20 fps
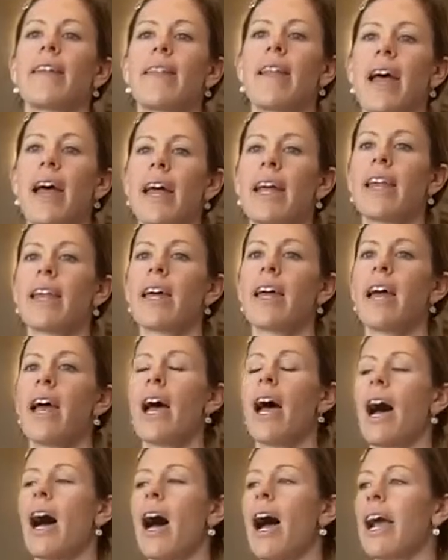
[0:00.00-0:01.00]
and then
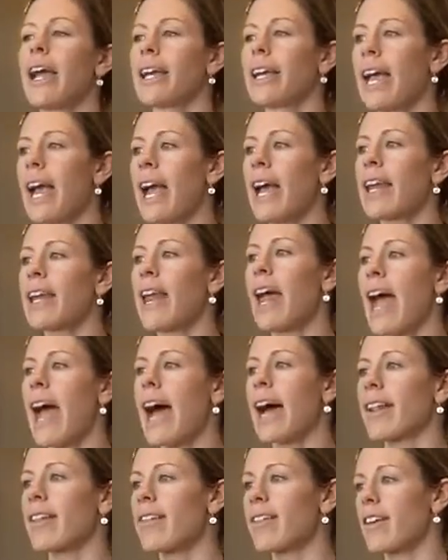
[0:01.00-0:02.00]
again
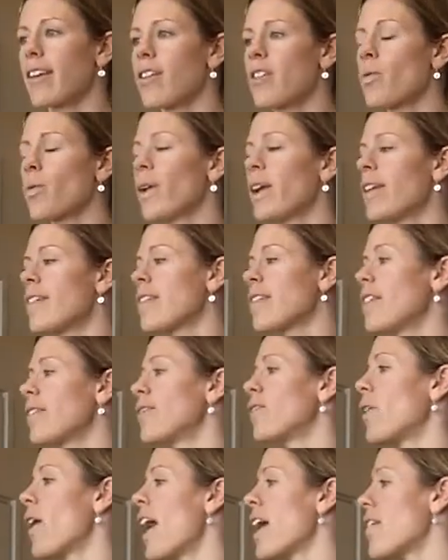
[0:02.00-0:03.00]
at 6 weeks, and
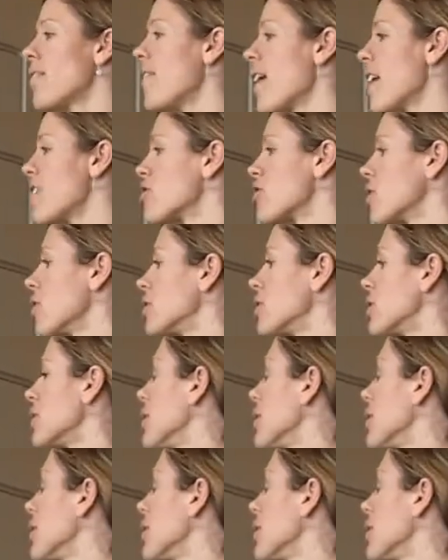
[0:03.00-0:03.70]
if you had a vaginal